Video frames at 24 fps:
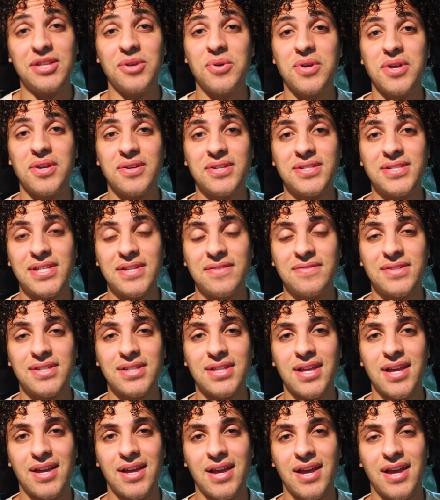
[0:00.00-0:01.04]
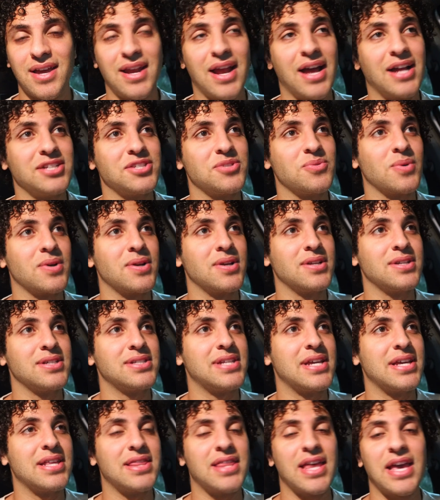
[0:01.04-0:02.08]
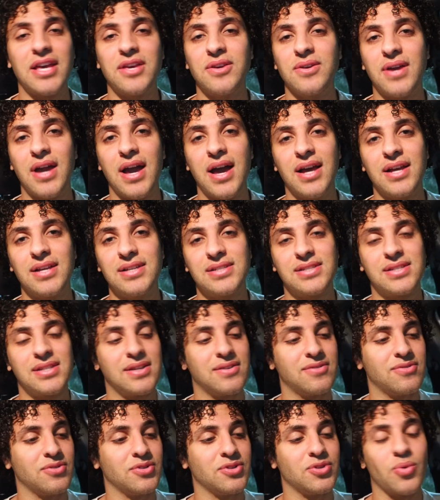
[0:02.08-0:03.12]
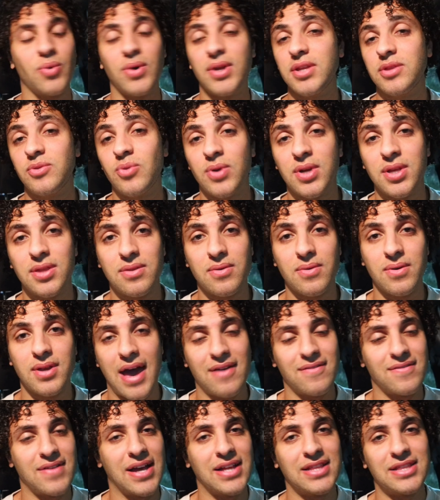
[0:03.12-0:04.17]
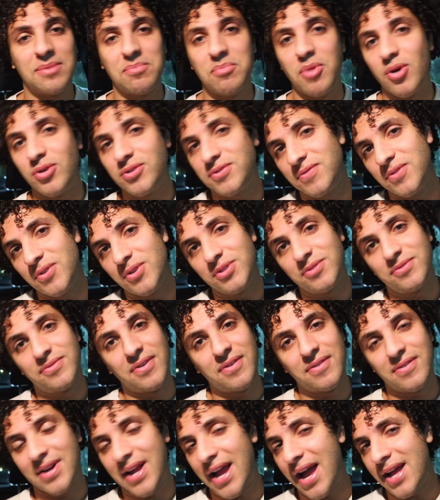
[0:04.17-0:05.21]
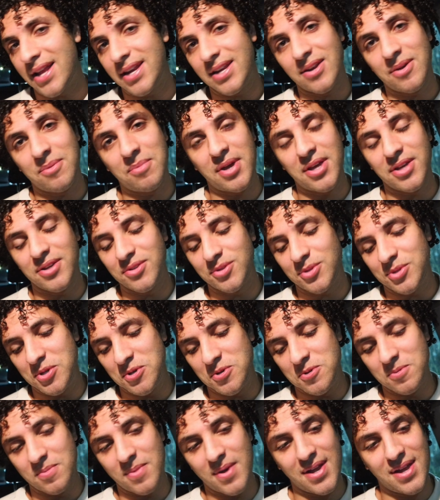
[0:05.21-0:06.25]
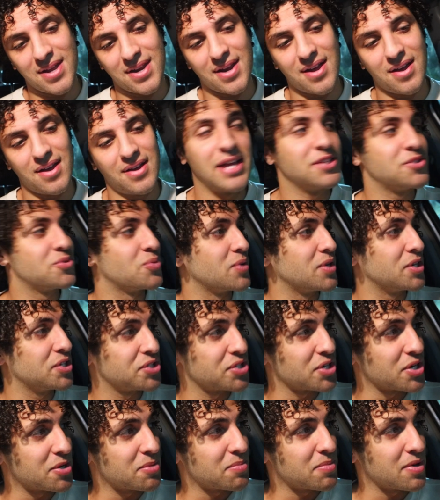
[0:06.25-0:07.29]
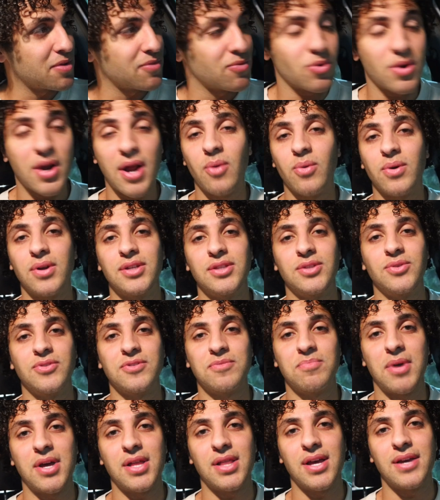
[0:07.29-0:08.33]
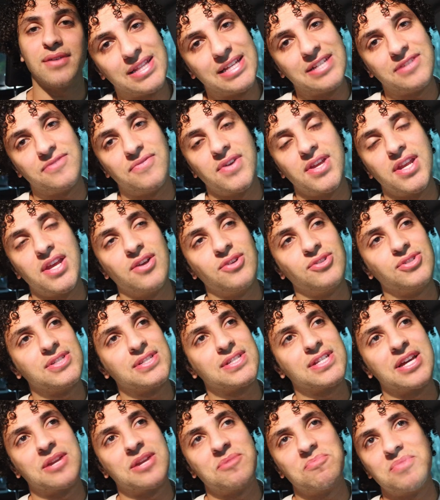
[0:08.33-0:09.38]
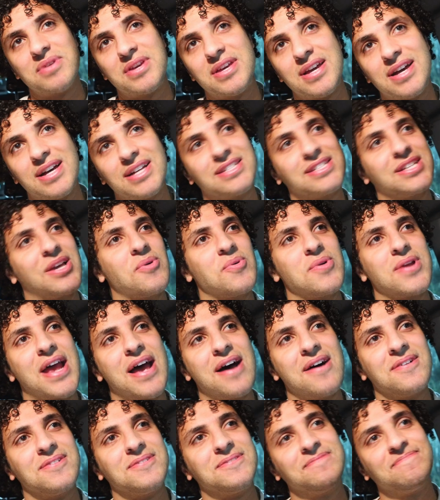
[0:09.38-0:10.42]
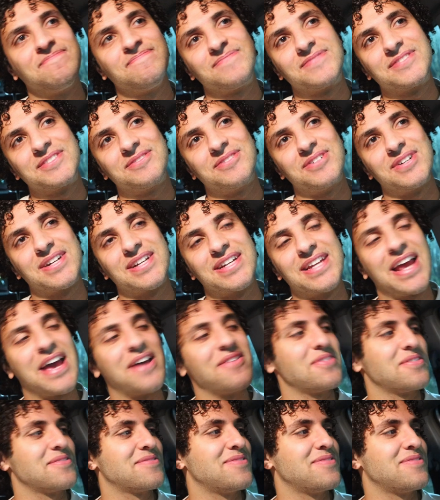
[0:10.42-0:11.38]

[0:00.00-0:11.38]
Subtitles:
New Year's Eve today, and I just wanted to say thank you guys for 2023. I've gotten the most views I've ever gotten on my YouTube, and it's reassured me of what I want to do with my life. This video is just going to be us going out, fucking having